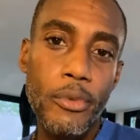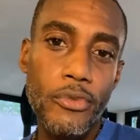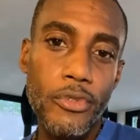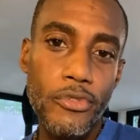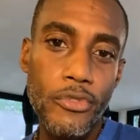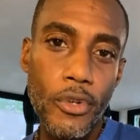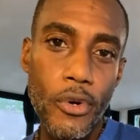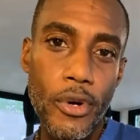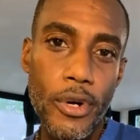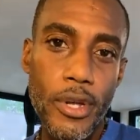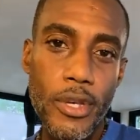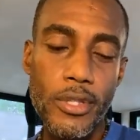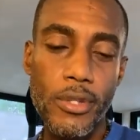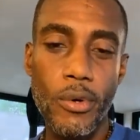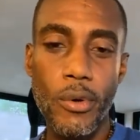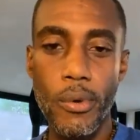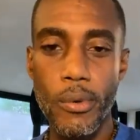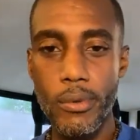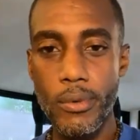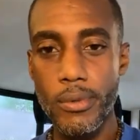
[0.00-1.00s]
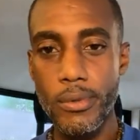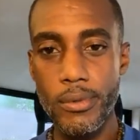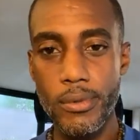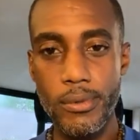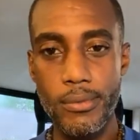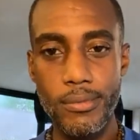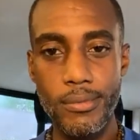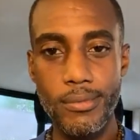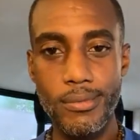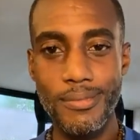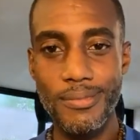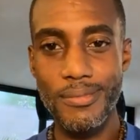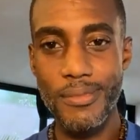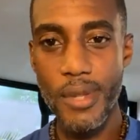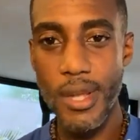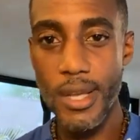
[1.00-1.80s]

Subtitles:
to Florida, so I